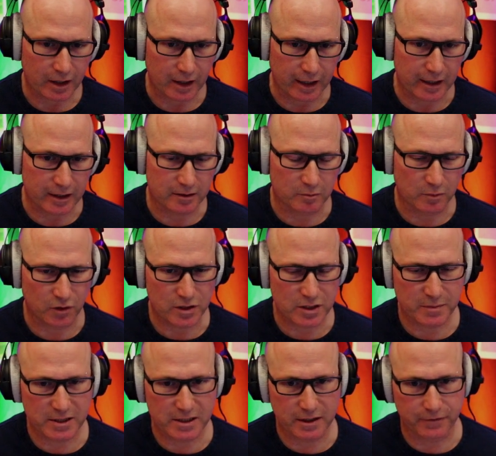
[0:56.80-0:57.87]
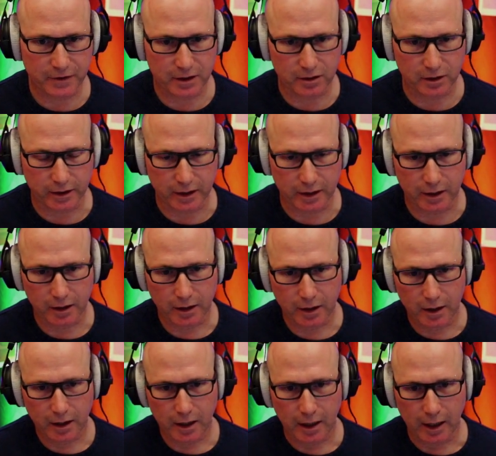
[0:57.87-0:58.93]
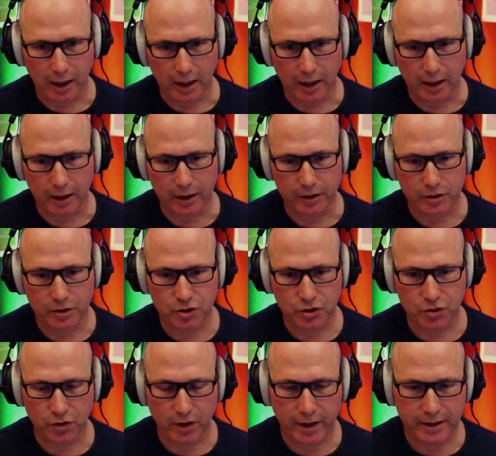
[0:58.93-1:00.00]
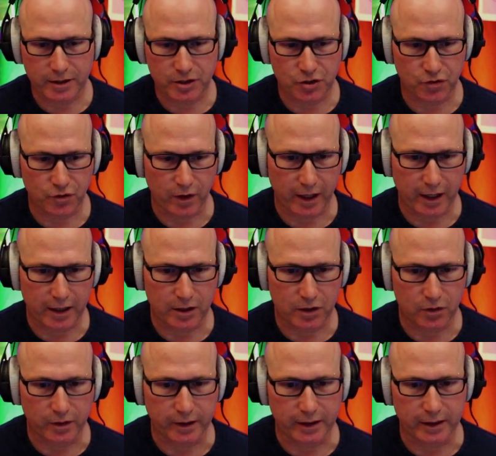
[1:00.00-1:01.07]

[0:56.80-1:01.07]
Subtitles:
and more specifically, trying to train your